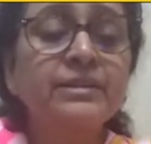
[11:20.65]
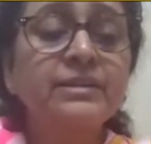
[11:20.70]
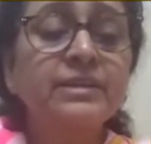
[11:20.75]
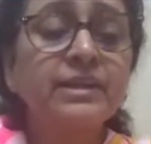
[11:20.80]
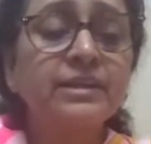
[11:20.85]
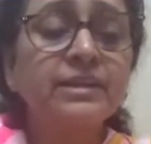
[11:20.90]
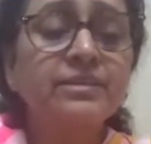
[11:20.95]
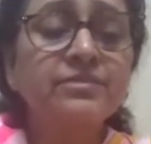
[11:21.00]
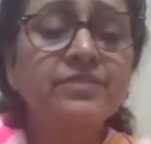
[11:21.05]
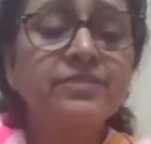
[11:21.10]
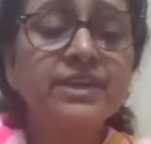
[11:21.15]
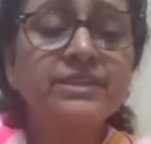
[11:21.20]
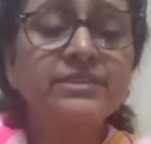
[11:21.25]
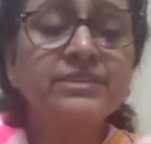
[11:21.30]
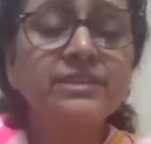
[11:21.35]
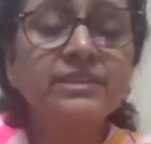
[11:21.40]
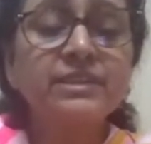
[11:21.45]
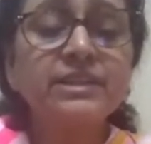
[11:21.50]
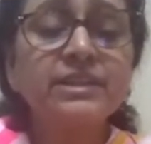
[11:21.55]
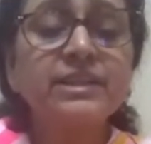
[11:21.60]
the
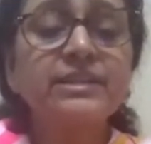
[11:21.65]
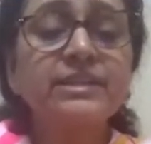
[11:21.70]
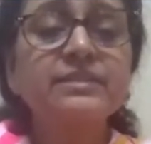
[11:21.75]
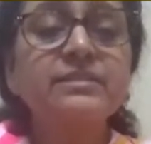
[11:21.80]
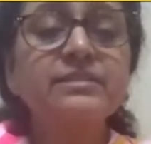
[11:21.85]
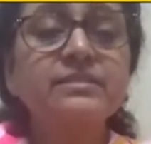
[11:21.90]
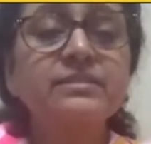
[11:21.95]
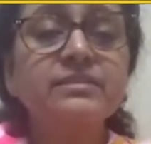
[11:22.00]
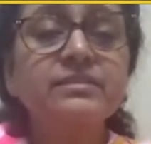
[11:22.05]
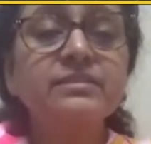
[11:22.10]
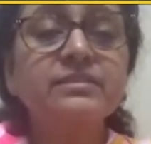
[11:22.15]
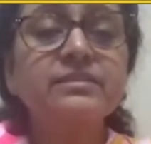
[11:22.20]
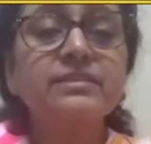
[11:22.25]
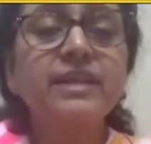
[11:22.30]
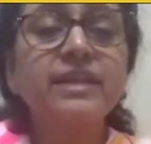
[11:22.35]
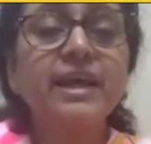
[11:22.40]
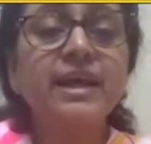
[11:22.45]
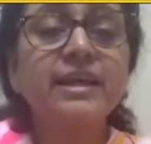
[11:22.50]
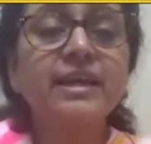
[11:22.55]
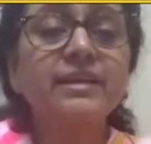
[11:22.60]
investigators
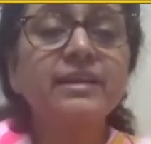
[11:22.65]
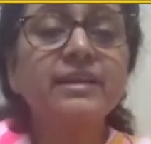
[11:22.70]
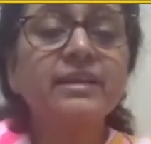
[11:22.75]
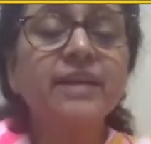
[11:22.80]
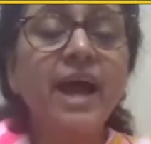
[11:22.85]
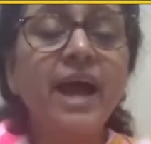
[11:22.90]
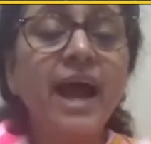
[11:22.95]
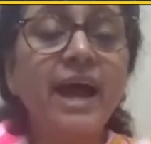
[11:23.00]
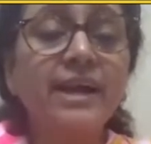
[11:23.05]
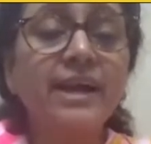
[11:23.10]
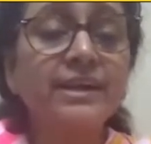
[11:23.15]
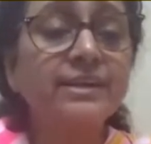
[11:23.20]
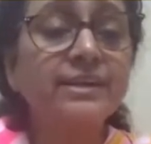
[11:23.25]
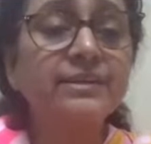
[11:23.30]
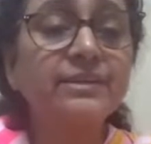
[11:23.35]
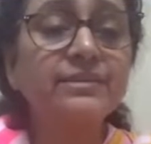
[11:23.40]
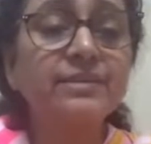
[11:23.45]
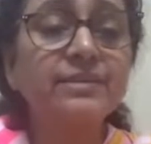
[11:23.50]
then added